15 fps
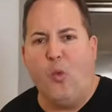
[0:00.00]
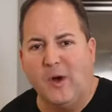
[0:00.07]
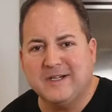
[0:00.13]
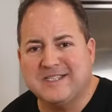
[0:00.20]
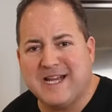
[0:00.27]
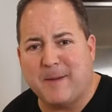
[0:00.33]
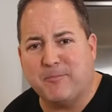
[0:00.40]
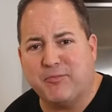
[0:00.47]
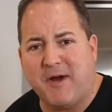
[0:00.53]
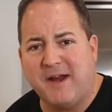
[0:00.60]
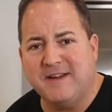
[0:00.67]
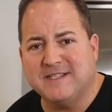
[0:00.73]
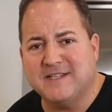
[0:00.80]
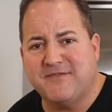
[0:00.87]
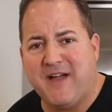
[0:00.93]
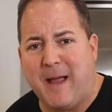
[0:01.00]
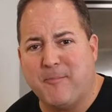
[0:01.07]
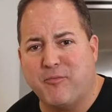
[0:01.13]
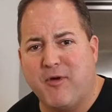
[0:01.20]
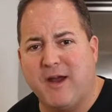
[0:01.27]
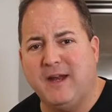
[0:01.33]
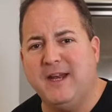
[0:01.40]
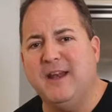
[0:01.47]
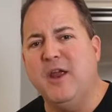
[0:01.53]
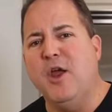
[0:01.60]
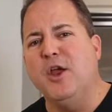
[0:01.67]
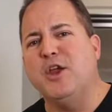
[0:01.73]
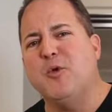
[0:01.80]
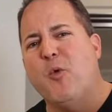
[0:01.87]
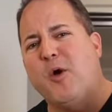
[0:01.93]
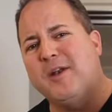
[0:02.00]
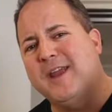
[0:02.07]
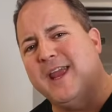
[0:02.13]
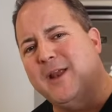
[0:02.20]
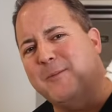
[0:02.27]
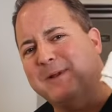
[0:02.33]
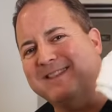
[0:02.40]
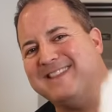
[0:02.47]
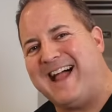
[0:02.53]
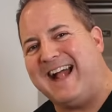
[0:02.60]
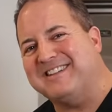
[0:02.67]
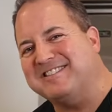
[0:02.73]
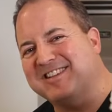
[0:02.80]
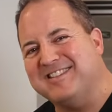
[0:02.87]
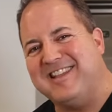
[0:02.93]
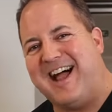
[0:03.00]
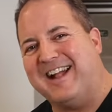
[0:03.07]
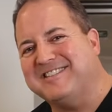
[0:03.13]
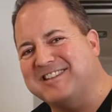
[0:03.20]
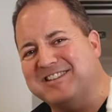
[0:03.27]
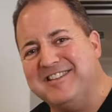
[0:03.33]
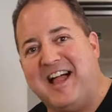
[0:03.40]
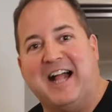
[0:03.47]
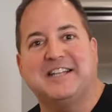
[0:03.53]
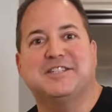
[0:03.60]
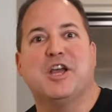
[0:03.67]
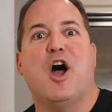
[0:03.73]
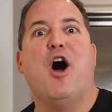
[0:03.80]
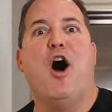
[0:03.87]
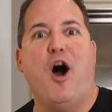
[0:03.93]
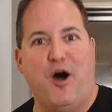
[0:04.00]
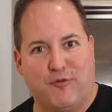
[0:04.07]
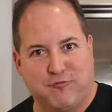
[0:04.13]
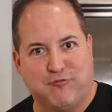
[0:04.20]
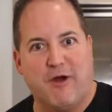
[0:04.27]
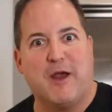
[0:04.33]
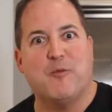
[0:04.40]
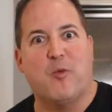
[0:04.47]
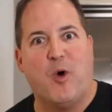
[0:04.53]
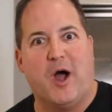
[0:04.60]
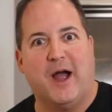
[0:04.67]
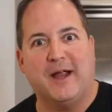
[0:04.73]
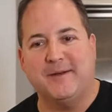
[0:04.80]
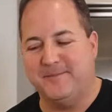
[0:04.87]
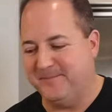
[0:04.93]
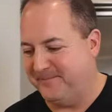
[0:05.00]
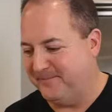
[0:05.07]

Once that brandy's evaporated, you want to hit it with lots and lots and lots of red wine.